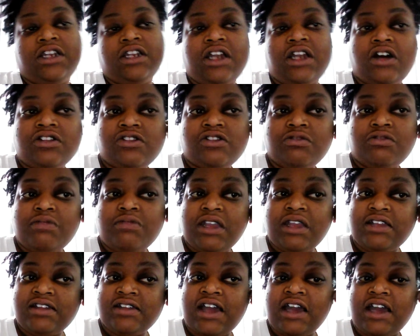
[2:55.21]
and it also
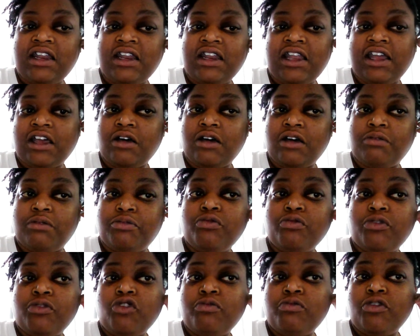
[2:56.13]
makes kind of like a
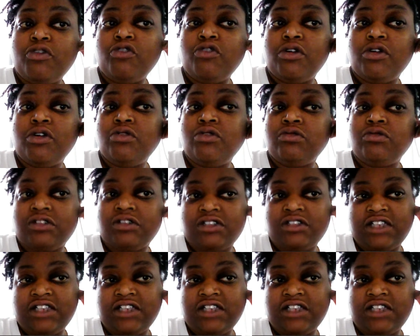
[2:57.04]
boom boom boom boom